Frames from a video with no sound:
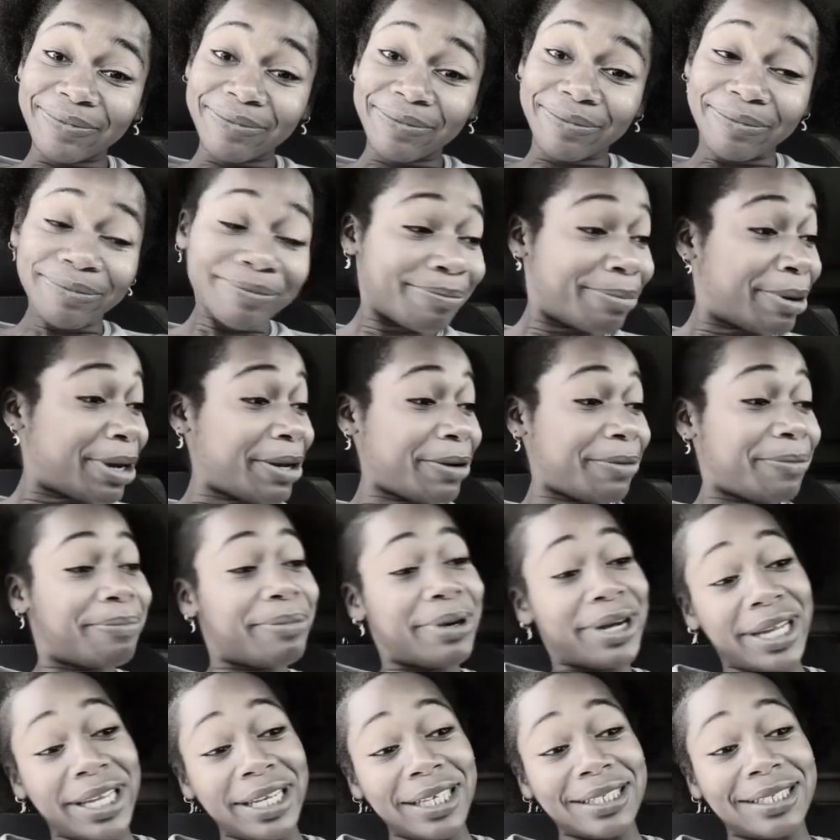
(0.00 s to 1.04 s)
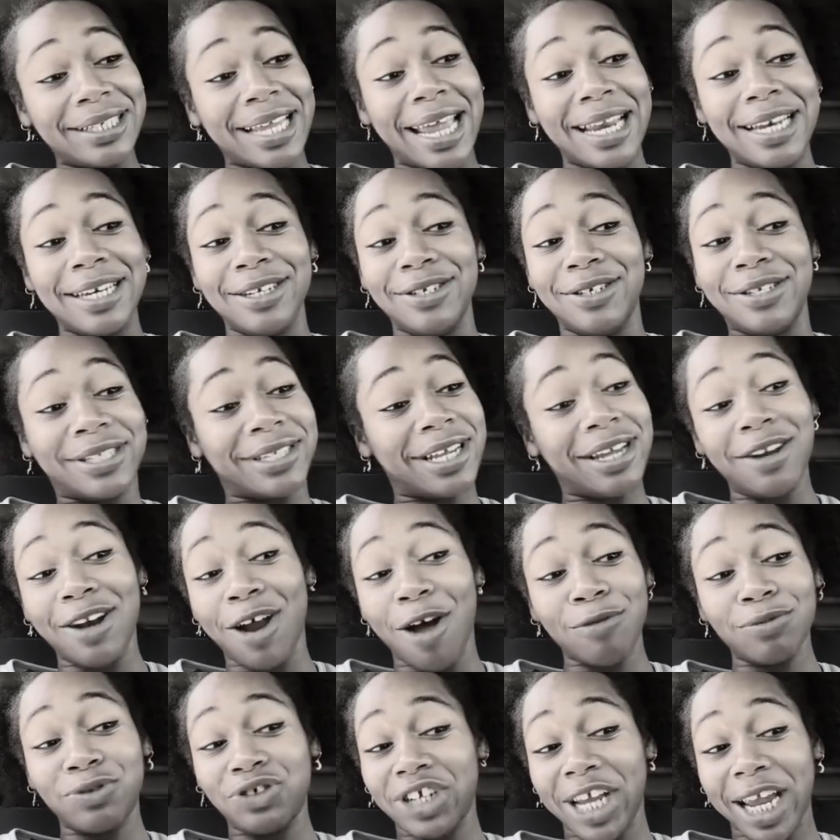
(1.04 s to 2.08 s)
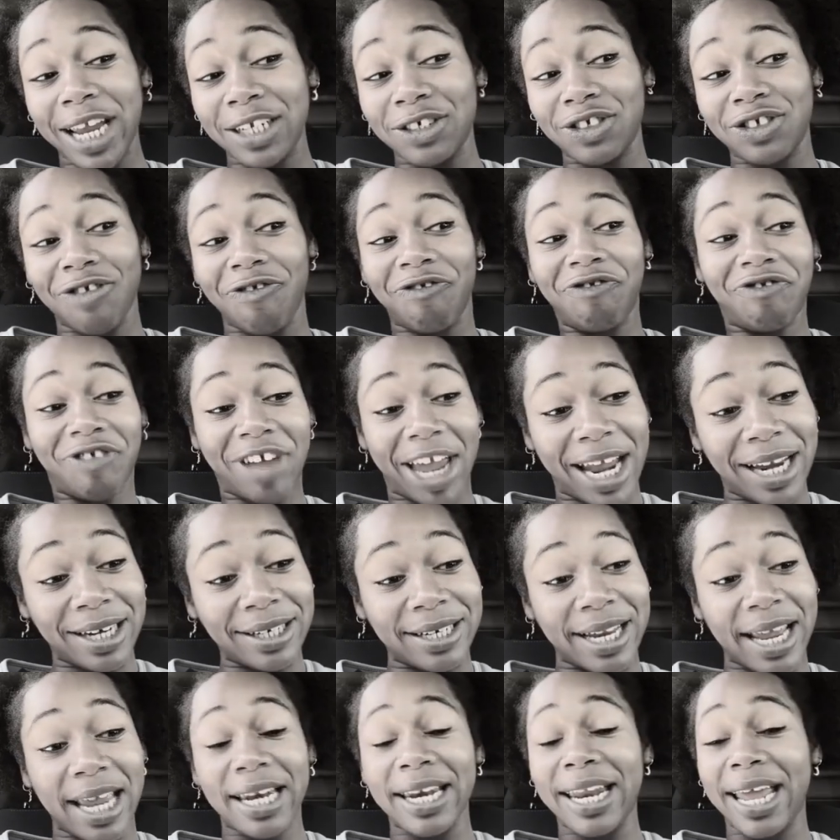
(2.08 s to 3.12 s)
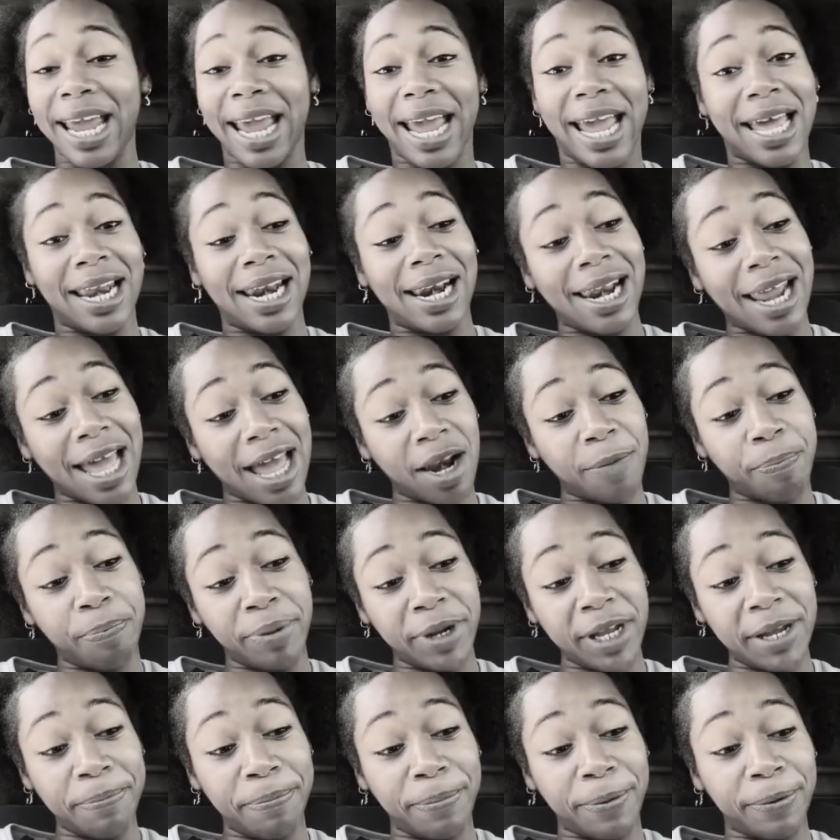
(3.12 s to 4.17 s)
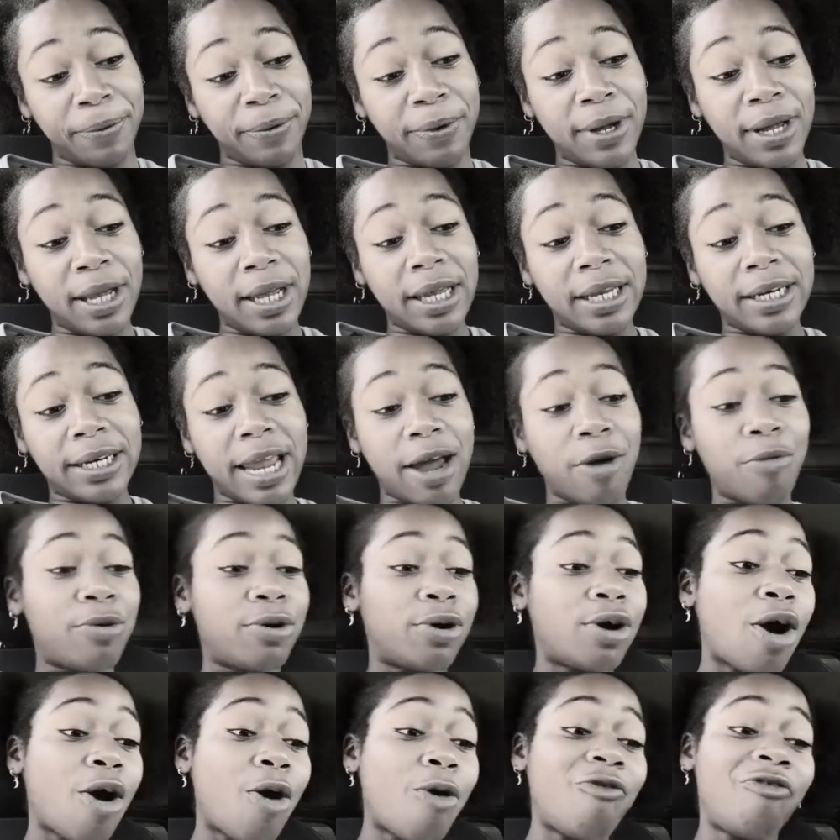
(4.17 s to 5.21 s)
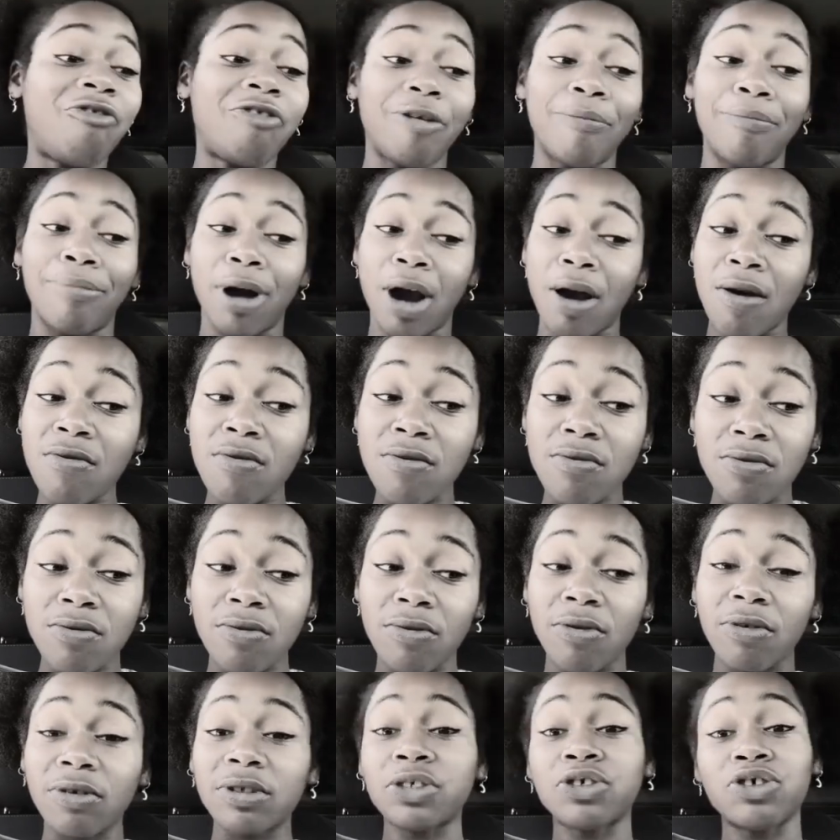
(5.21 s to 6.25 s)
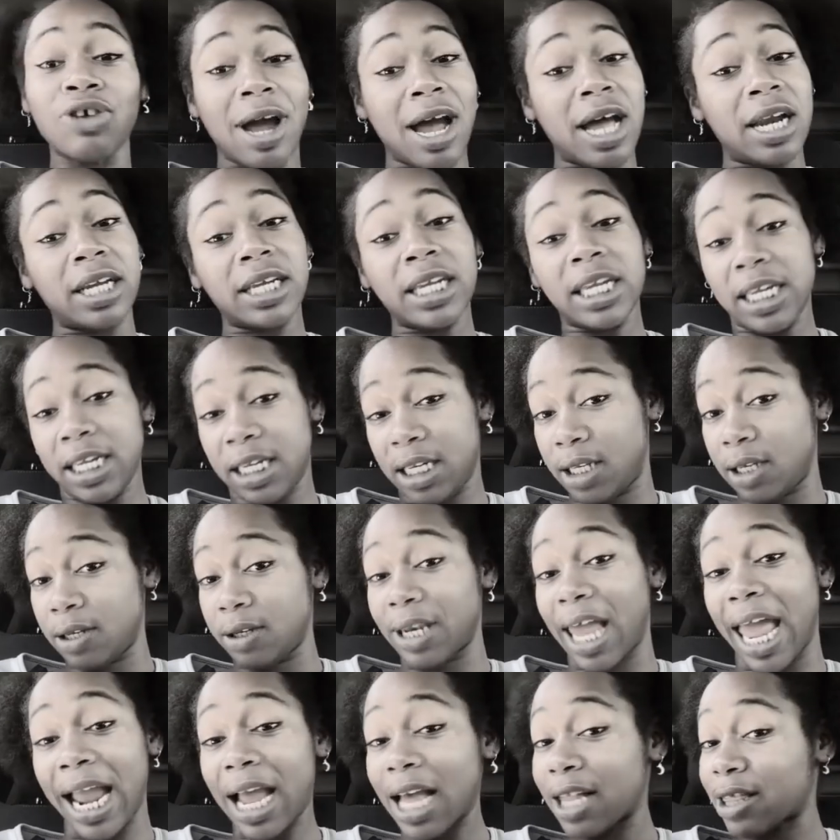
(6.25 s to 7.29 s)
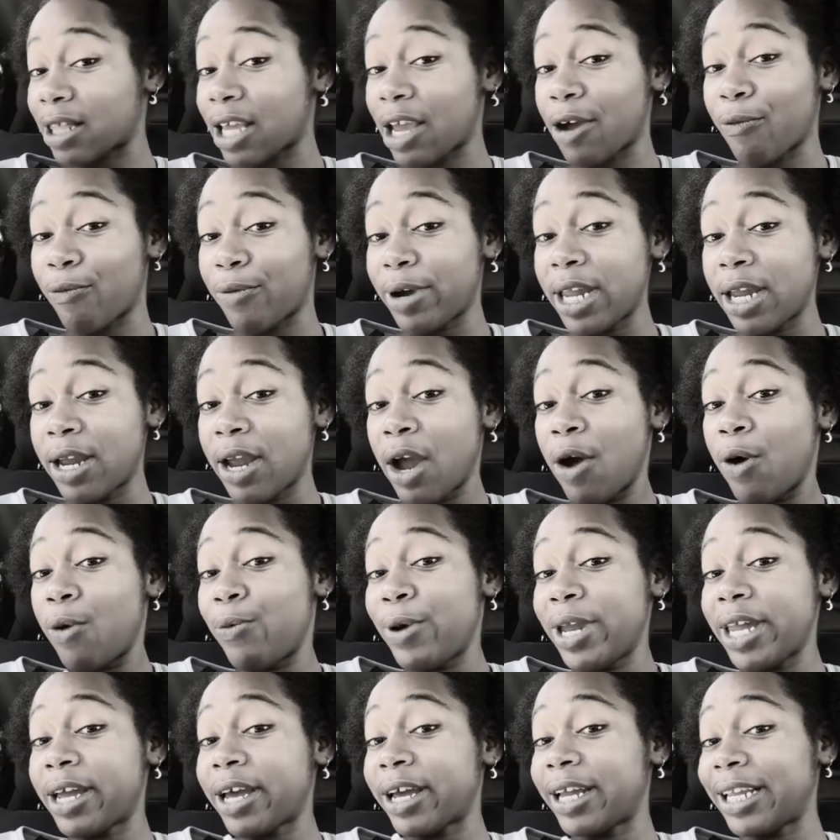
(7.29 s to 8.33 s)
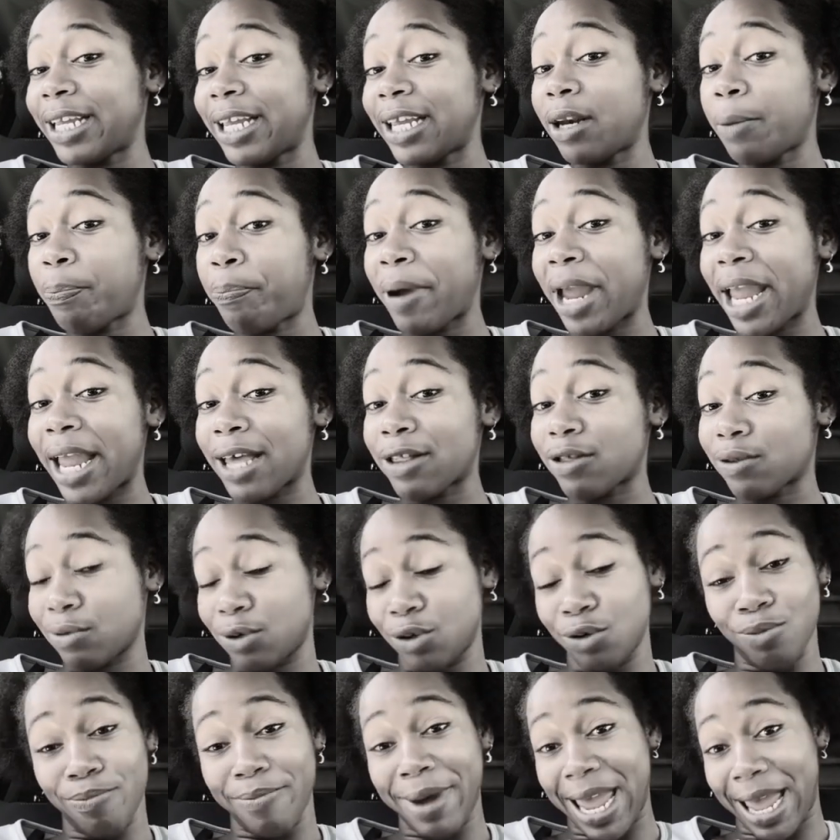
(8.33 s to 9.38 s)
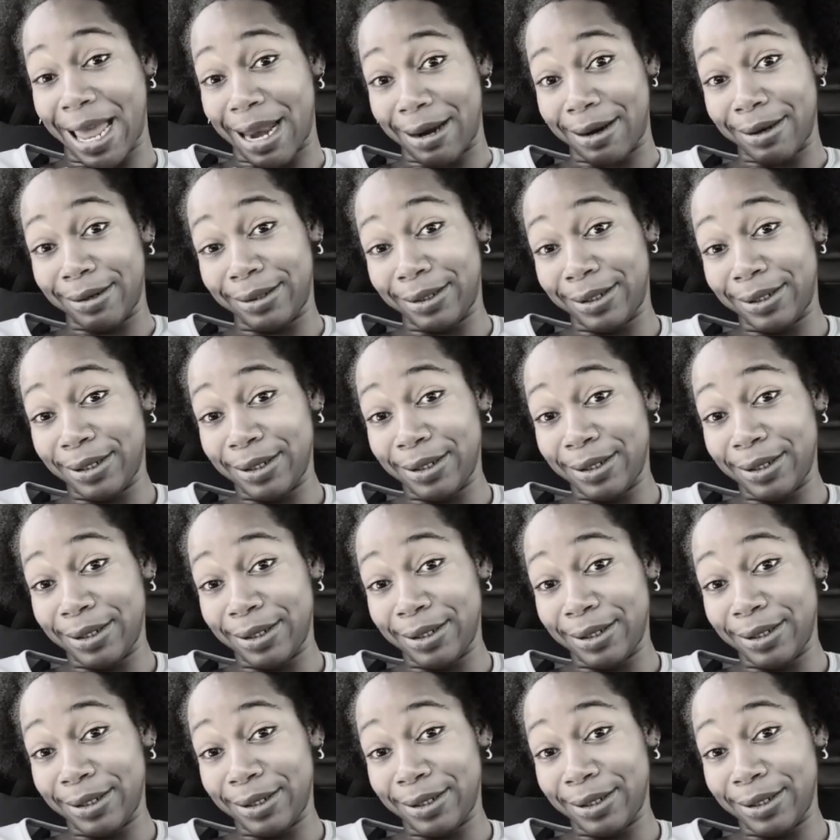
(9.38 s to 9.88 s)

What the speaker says: But that still don't change the fact that they had a lot of people that would go for broke trying to keep. Like I said, we couldn't get a pass on New Balance.